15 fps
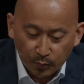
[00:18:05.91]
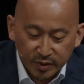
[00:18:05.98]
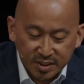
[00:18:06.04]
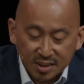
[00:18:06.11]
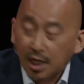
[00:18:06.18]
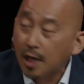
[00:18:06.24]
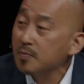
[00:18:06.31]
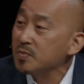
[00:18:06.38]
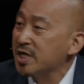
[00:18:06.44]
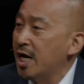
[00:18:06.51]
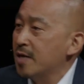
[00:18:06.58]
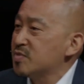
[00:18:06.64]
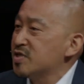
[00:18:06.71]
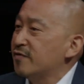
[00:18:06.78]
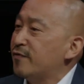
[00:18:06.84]
But
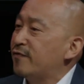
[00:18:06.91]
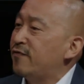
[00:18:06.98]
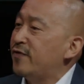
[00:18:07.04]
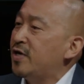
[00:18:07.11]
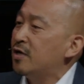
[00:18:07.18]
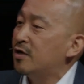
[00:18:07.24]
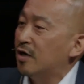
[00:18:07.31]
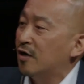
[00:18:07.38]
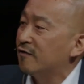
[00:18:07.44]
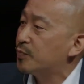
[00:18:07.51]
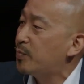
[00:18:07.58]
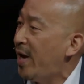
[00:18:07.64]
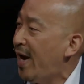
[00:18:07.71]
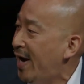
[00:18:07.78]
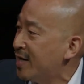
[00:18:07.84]
sometimes the fear
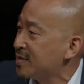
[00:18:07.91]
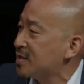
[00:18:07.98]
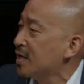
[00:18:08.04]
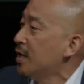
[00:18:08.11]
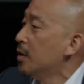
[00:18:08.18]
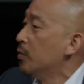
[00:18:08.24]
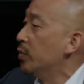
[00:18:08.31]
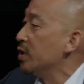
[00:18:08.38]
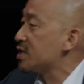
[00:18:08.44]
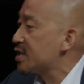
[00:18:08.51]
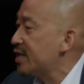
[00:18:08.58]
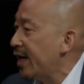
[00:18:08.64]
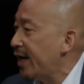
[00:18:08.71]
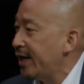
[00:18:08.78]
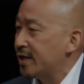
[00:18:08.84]
of past
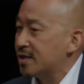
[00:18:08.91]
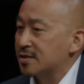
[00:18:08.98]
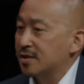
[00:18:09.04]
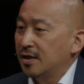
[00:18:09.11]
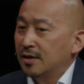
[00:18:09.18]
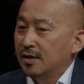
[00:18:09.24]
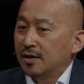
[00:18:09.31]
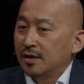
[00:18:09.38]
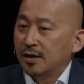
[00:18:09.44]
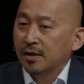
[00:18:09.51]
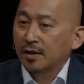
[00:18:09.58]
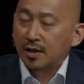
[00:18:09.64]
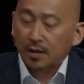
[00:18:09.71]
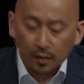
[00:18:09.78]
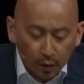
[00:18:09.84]
mistakes
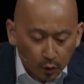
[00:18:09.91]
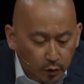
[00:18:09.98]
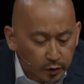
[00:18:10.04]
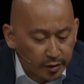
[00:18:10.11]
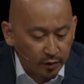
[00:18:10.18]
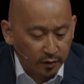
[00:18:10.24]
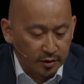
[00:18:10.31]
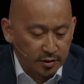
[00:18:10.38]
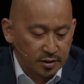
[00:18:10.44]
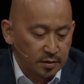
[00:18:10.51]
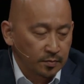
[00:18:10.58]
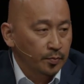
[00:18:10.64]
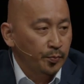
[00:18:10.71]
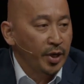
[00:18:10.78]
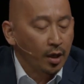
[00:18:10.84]
and
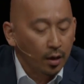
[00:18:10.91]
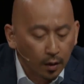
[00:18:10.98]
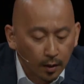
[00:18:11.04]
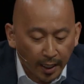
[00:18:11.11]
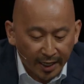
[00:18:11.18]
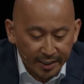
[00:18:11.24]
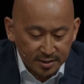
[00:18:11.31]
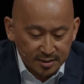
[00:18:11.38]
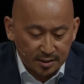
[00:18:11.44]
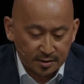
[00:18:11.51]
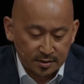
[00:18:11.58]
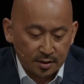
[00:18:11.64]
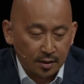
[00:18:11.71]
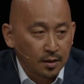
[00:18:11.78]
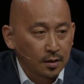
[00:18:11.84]
colonialism paralyze
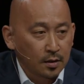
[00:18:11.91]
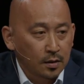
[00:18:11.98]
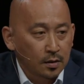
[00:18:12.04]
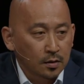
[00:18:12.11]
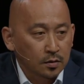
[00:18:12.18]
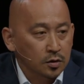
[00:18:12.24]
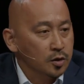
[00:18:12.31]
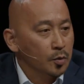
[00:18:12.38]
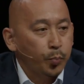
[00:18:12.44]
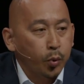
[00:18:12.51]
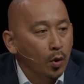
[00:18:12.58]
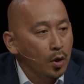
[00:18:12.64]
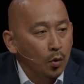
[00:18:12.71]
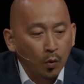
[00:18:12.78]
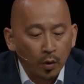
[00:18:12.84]
us to the
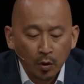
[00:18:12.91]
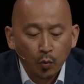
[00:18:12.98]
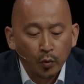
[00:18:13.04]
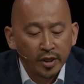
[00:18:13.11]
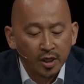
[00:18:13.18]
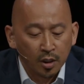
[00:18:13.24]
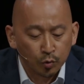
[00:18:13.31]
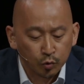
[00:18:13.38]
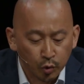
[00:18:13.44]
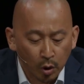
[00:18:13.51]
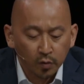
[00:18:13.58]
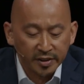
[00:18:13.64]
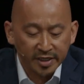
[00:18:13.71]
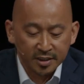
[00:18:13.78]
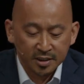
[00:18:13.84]
point where we
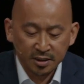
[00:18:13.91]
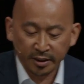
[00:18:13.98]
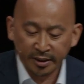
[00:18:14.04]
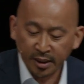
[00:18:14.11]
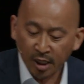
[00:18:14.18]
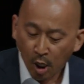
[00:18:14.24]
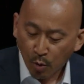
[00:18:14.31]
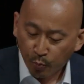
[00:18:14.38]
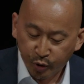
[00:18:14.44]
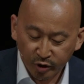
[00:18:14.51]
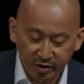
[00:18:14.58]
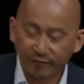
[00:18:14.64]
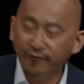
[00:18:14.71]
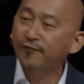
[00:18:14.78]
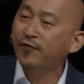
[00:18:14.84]
erroneously
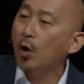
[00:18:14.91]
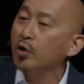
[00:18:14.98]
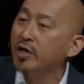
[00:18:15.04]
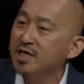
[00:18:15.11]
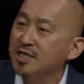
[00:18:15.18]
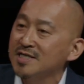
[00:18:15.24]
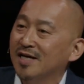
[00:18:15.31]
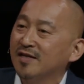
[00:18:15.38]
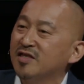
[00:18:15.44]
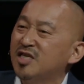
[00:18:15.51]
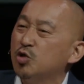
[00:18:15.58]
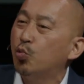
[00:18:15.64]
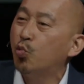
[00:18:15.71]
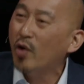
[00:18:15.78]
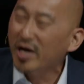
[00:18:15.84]
put the focus on
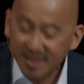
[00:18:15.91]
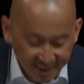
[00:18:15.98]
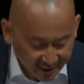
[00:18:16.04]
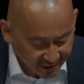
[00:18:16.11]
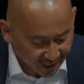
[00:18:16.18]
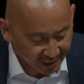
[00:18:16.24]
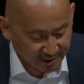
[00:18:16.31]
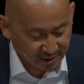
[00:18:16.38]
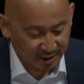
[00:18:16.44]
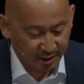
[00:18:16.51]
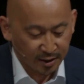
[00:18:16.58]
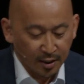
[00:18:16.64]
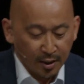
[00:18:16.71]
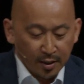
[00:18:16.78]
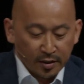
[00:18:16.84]

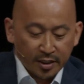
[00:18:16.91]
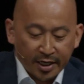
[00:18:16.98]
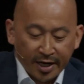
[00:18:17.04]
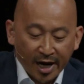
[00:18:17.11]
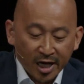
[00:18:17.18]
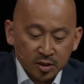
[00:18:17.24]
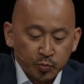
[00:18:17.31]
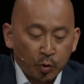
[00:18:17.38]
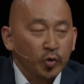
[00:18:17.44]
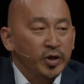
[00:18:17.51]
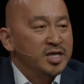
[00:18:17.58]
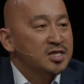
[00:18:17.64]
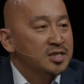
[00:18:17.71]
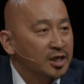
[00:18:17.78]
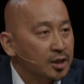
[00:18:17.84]
de-Westernizing the gospel
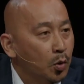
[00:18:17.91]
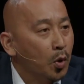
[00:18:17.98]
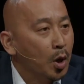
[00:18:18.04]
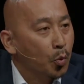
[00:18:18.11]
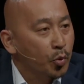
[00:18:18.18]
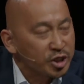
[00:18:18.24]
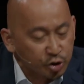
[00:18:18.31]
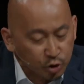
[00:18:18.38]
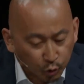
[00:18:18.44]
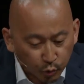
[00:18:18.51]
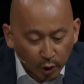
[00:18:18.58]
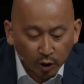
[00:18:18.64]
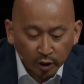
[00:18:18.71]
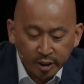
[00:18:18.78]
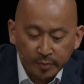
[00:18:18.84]
instead of what we
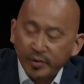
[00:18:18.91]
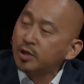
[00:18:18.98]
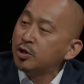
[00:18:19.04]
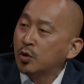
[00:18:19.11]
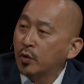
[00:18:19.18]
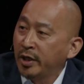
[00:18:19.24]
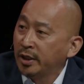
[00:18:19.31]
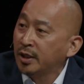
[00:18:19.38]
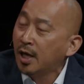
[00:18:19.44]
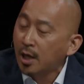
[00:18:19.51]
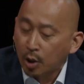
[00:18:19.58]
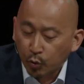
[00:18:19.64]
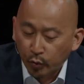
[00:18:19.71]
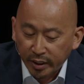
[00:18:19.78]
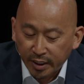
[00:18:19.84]
should really be doing,
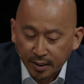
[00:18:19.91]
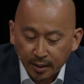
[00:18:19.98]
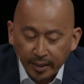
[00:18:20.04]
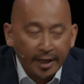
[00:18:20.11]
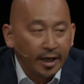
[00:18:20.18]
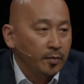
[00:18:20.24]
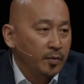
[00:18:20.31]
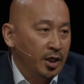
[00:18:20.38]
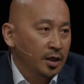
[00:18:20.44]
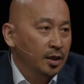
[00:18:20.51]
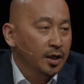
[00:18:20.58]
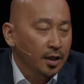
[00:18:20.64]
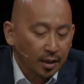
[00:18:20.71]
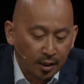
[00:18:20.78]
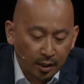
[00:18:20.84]

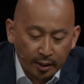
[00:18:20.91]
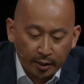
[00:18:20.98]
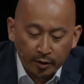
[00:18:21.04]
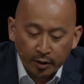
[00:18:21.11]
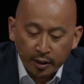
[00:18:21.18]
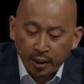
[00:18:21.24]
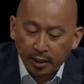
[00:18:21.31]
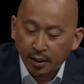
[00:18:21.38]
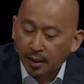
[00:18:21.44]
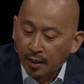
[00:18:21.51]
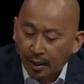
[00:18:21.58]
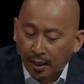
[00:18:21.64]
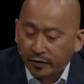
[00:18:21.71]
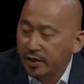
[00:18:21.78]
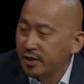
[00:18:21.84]
reclaiming clarity
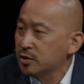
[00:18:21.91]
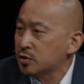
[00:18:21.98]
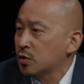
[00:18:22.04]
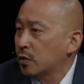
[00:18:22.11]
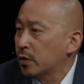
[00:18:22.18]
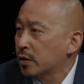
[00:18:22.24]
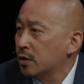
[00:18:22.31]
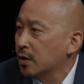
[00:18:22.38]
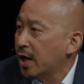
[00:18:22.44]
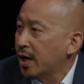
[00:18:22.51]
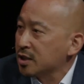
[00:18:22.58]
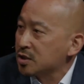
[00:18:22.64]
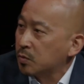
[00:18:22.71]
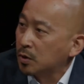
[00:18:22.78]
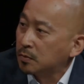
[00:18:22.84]
on the historical
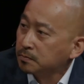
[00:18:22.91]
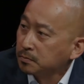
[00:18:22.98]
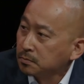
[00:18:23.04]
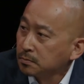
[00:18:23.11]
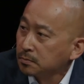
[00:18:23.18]
gospel.